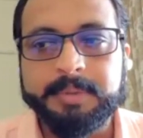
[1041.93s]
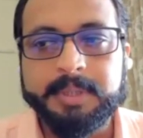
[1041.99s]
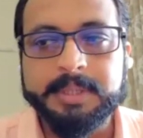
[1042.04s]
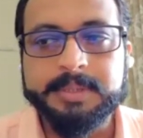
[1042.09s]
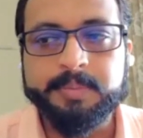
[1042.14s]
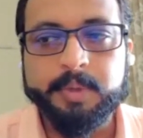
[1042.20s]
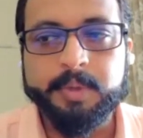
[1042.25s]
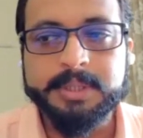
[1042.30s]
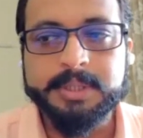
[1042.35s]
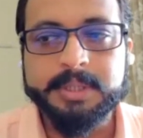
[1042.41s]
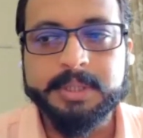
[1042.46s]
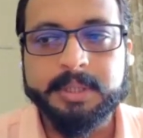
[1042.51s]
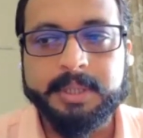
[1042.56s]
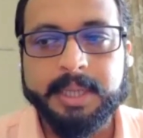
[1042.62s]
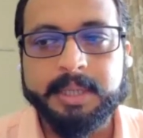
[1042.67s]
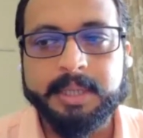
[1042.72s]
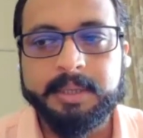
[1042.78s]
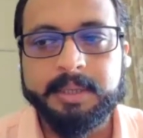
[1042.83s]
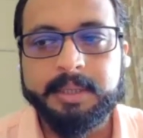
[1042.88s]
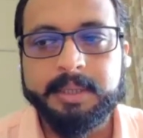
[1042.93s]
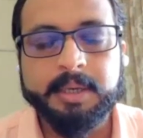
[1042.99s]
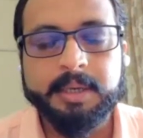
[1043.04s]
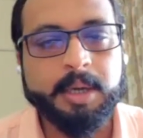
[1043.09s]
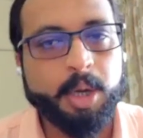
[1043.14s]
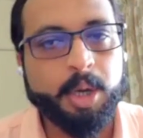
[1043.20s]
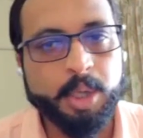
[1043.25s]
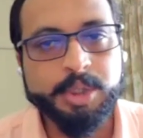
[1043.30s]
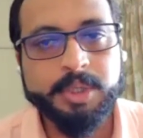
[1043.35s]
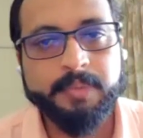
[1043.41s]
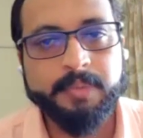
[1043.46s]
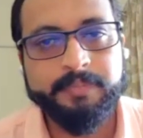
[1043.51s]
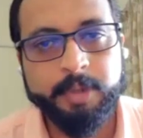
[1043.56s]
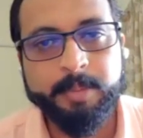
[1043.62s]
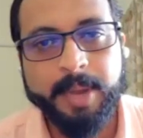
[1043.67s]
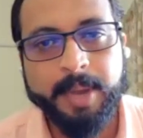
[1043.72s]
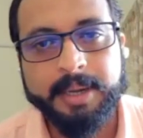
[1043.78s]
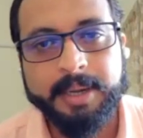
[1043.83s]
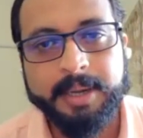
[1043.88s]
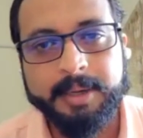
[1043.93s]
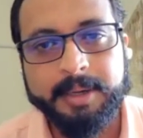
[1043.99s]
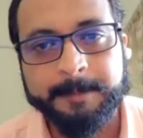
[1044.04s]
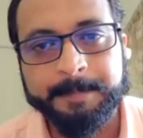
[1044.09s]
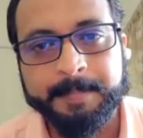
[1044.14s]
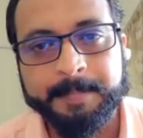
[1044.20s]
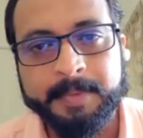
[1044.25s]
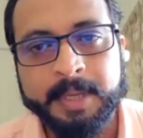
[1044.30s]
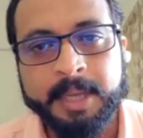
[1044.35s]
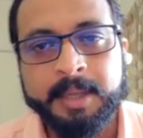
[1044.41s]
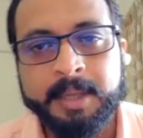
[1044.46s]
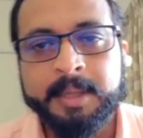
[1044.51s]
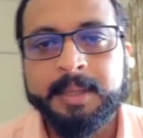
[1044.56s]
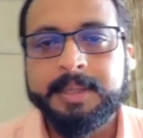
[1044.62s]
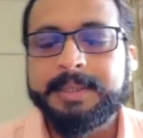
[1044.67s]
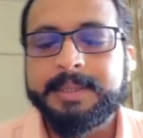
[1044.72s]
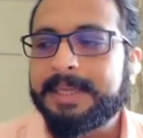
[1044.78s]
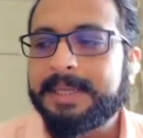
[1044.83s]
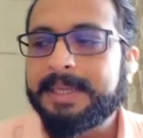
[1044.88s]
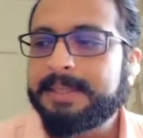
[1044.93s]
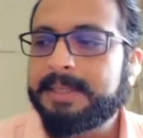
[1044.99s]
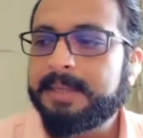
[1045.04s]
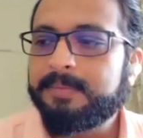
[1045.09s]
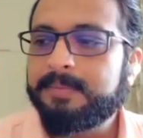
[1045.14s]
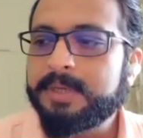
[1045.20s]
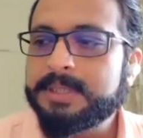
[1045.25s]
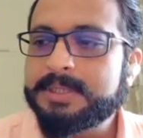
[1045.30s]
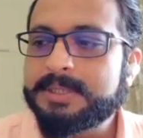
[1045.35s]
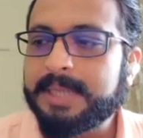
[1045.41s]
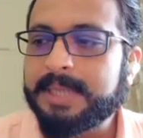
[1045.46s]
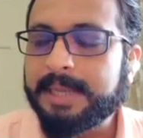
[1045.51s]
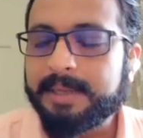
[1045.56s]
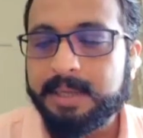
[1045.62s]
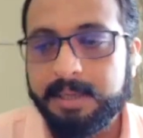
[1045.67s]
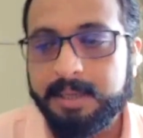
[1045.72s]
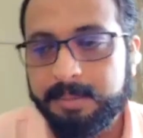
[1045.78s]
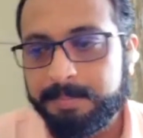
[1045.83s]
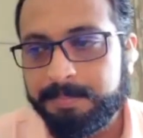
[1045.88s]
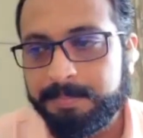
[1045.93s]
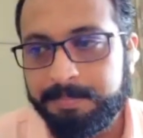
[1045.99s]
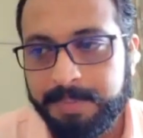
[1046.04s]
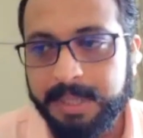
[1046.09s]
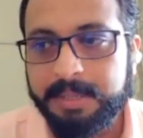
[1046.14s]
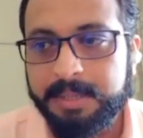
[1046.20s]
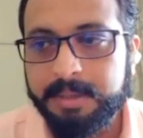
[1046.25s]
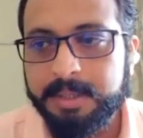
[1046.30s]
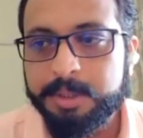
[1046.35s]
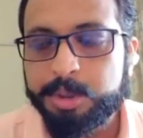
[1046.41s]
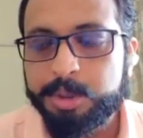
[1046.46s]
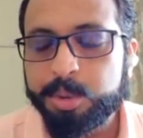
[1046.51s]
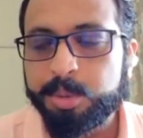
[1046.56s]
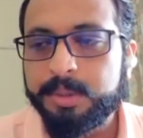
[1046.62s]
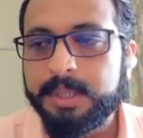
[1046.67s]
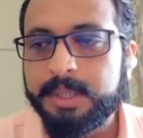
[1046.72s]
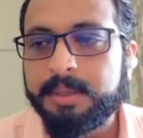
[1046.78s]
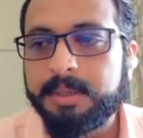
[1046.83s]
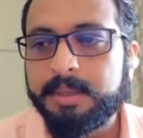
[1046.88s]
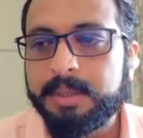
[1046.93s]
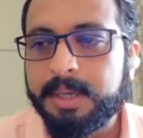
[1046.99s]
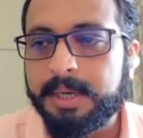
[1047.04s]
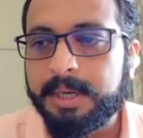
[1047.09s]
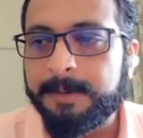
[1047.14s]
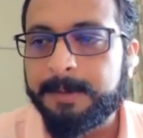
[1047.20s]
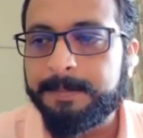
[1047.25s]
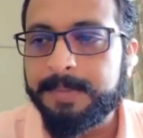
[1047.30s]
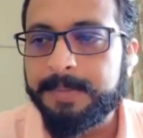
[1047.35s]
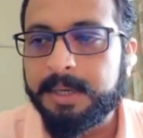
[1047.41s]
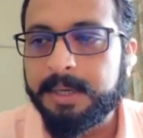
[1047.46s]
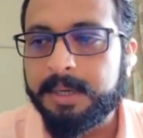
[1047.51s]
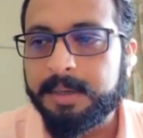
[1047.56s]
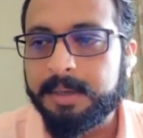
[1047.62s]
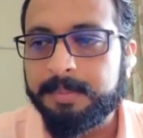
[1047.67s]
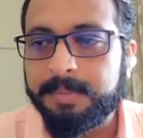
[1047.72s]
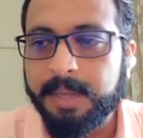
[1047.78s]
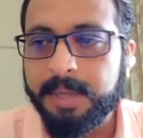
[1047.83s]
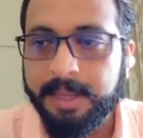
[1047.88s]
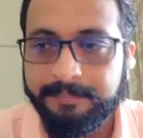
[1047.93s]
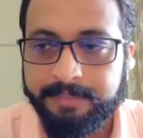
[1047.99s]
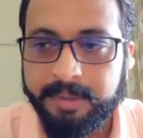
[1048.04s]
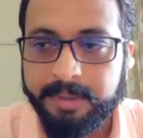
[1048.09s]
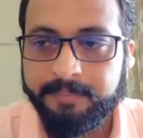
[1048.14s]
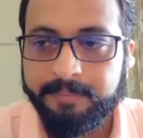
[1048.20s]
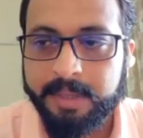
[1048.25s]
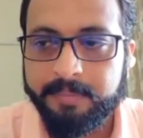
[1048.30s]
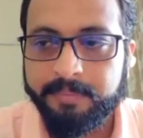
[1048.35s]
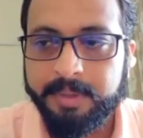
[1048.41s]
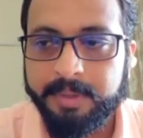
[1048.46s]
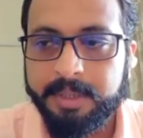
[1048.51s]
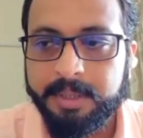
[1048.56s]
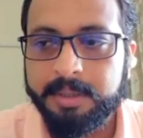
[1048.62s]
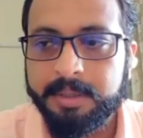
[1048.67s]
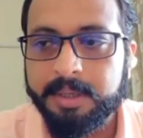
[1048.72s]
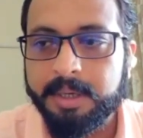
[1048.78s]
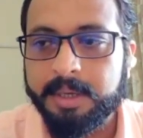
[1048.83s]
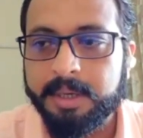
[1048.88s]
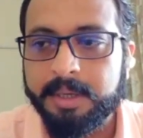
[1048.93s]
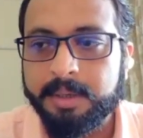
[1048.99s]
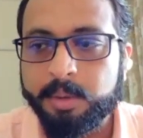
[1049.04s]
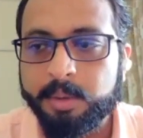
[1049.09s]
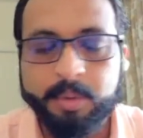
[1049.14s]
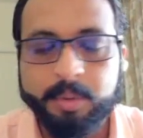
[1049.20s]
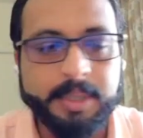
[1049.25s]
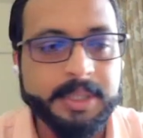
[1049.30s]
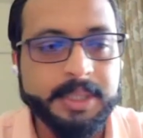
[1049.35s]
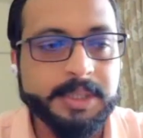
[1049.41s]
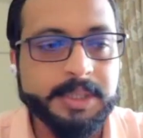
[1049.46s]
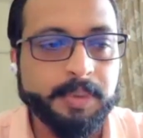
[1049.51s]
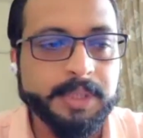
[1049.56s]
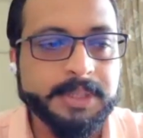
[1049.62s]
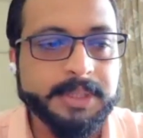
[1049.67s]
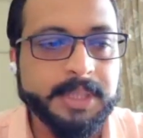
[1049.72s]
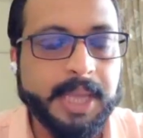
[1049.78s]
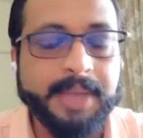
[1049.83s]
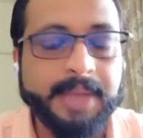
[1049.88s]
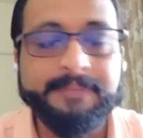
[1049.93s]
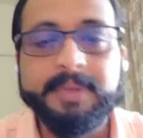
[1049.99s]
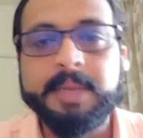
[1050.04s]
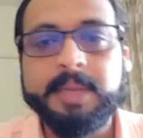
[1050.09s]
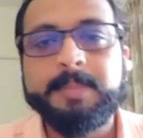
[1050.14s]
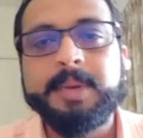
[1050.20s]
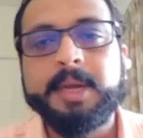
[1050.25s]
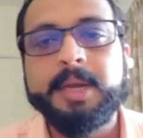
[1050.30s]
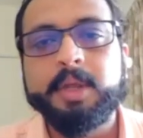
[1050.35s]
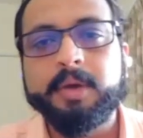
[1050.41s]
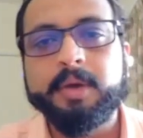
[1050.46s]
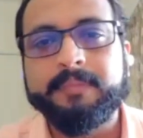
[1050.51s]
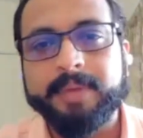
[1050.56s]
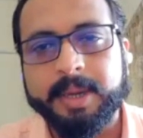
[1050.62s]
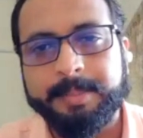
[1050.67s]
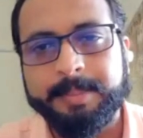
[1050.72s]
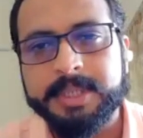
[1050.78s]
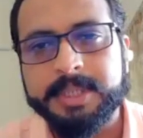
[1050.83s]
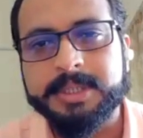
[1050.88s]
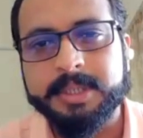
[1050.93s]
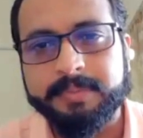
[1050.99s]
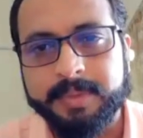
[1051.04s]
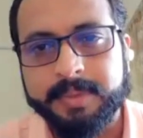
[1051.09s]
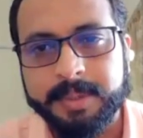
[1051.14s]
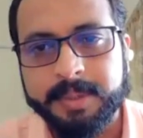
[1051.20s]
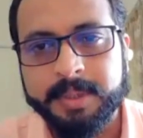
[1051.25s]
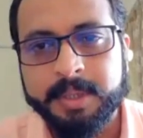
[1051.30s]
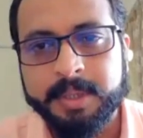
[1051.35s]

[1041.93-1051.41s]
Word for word: This was done in the cause of humanity. Then there was second big issue in everywhere we noticed was the availability of remdesivir.